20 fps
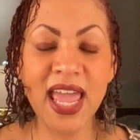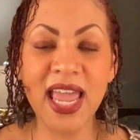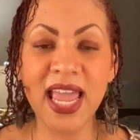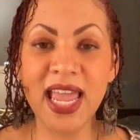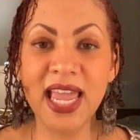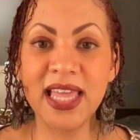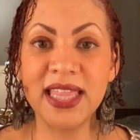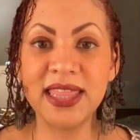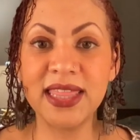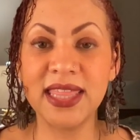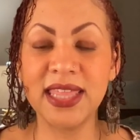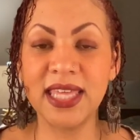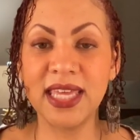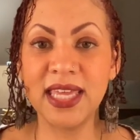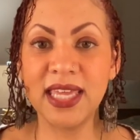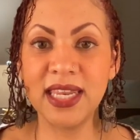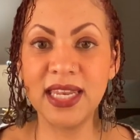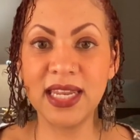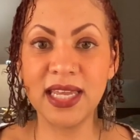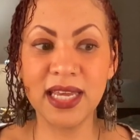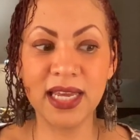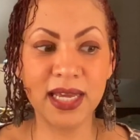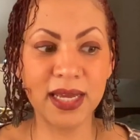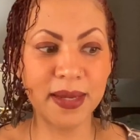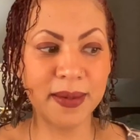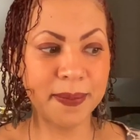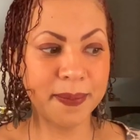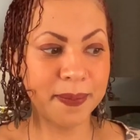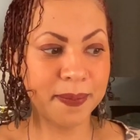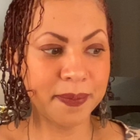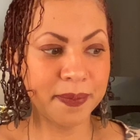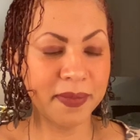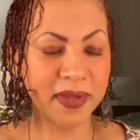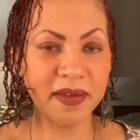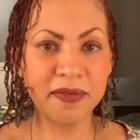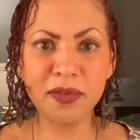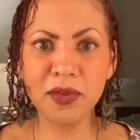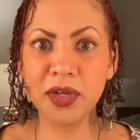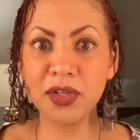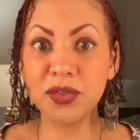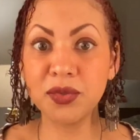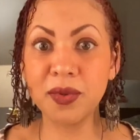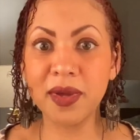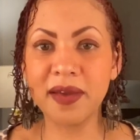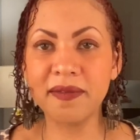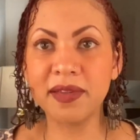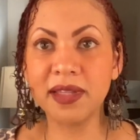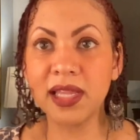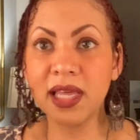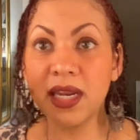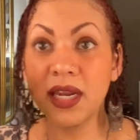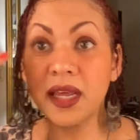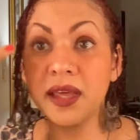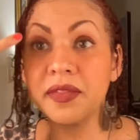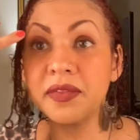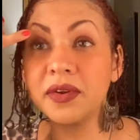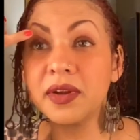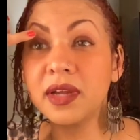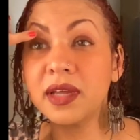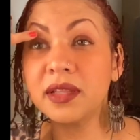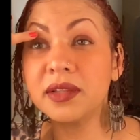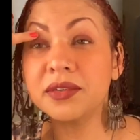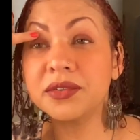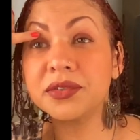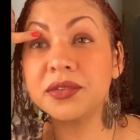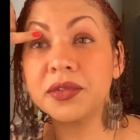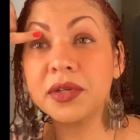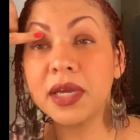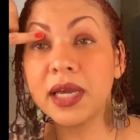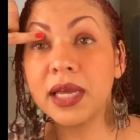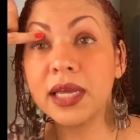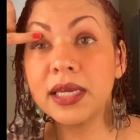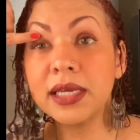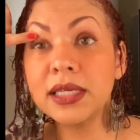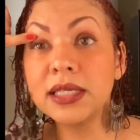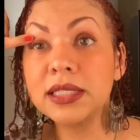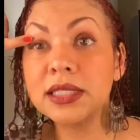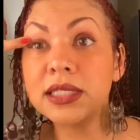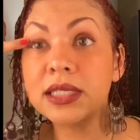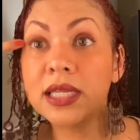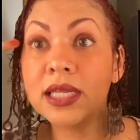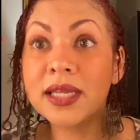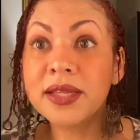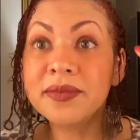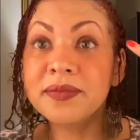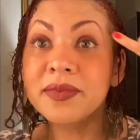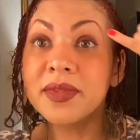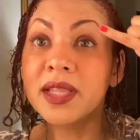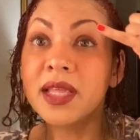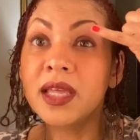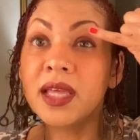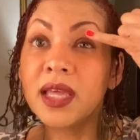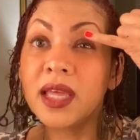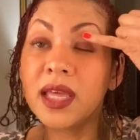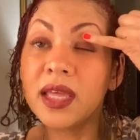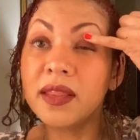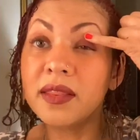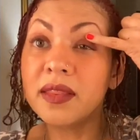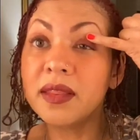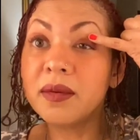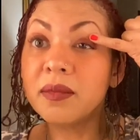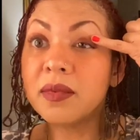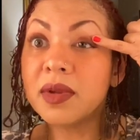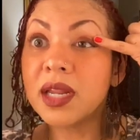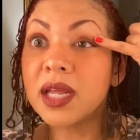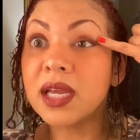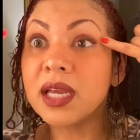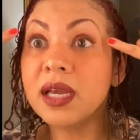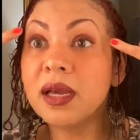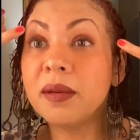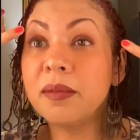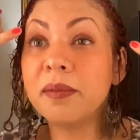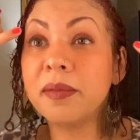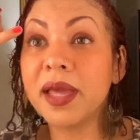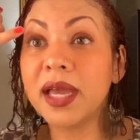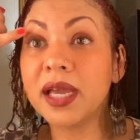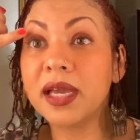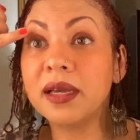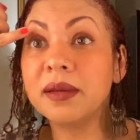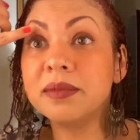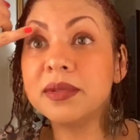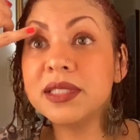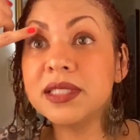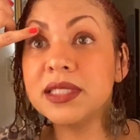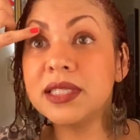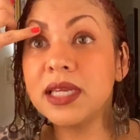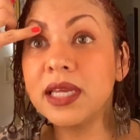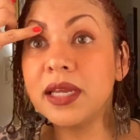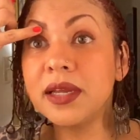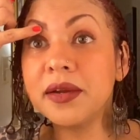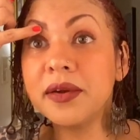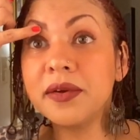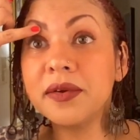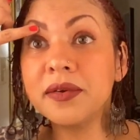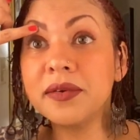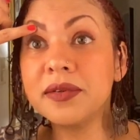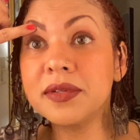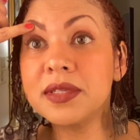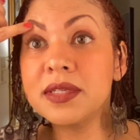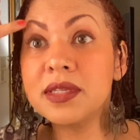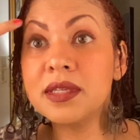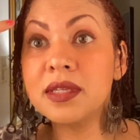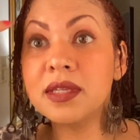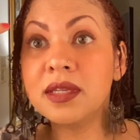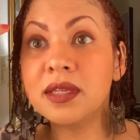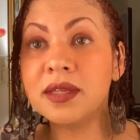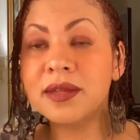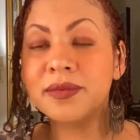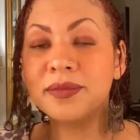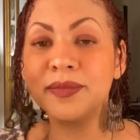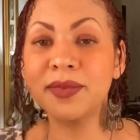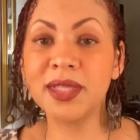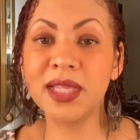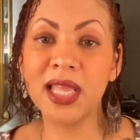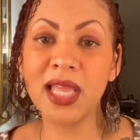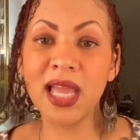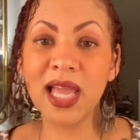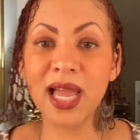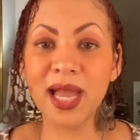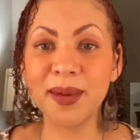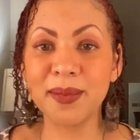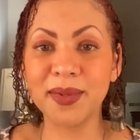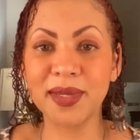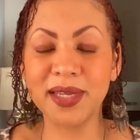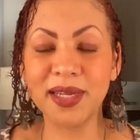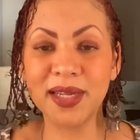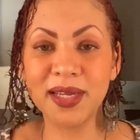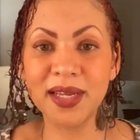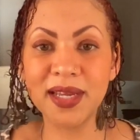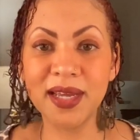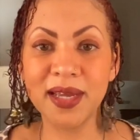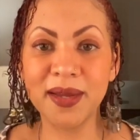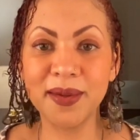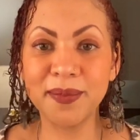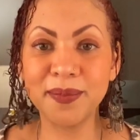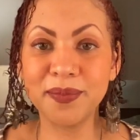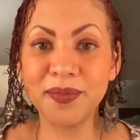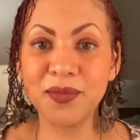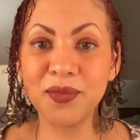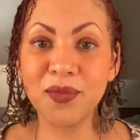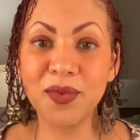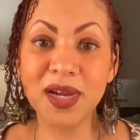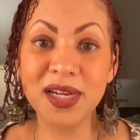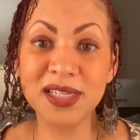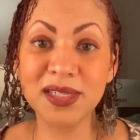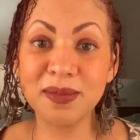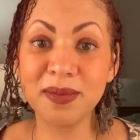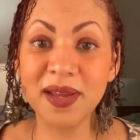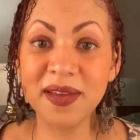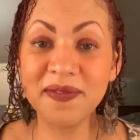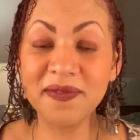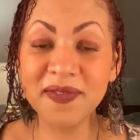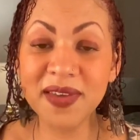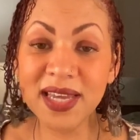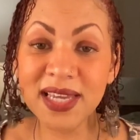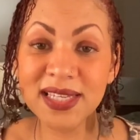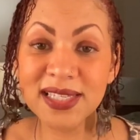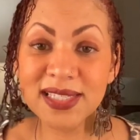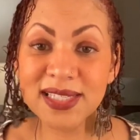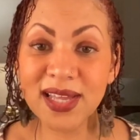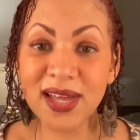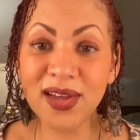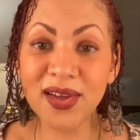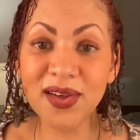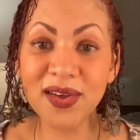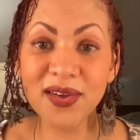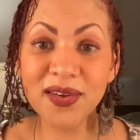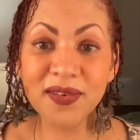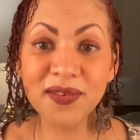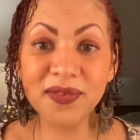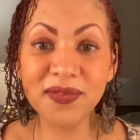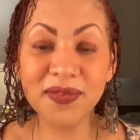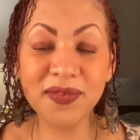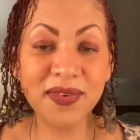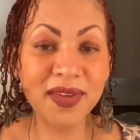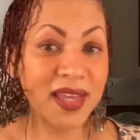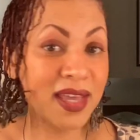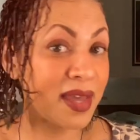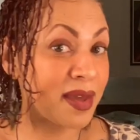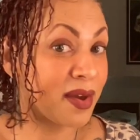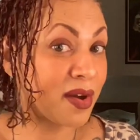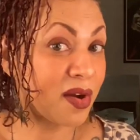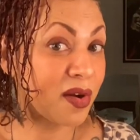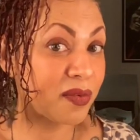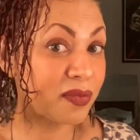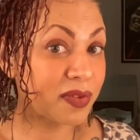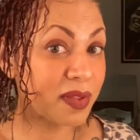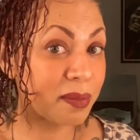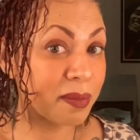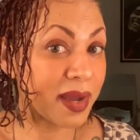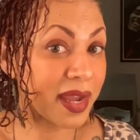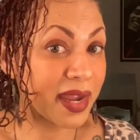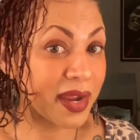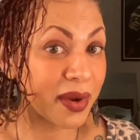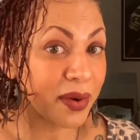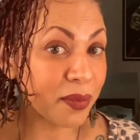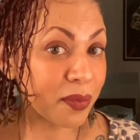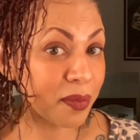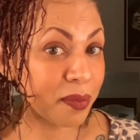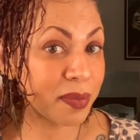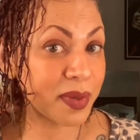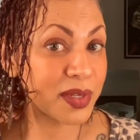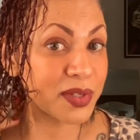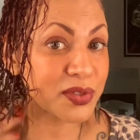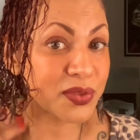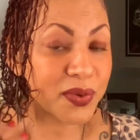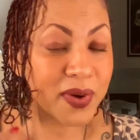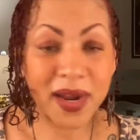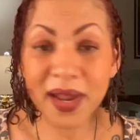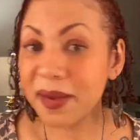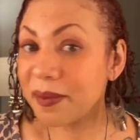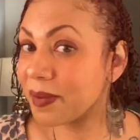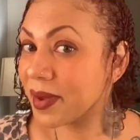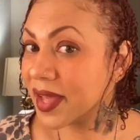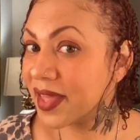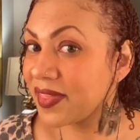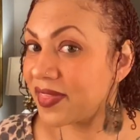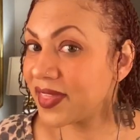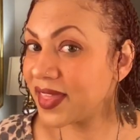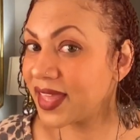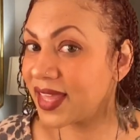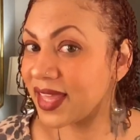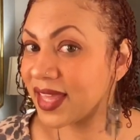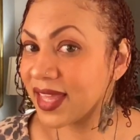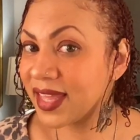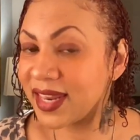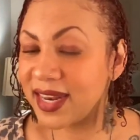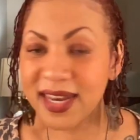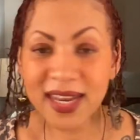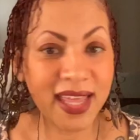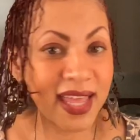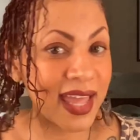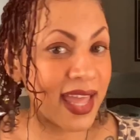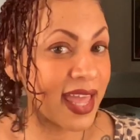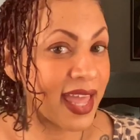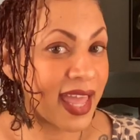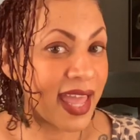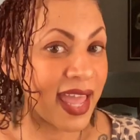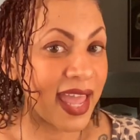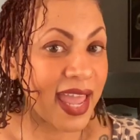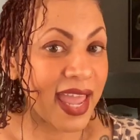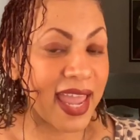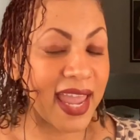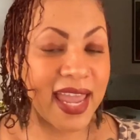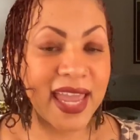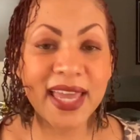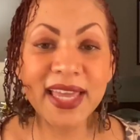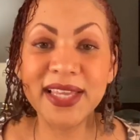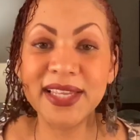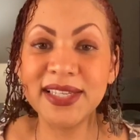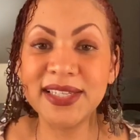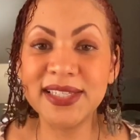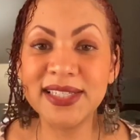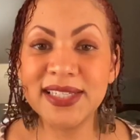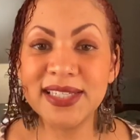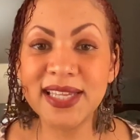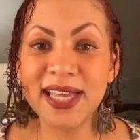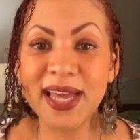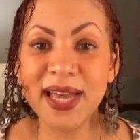And then, even though I do have a lot of other colors, you guys. And then when I come back upstairs, I'm gonna wash my face off. Hopefully my hair will be dry by then. And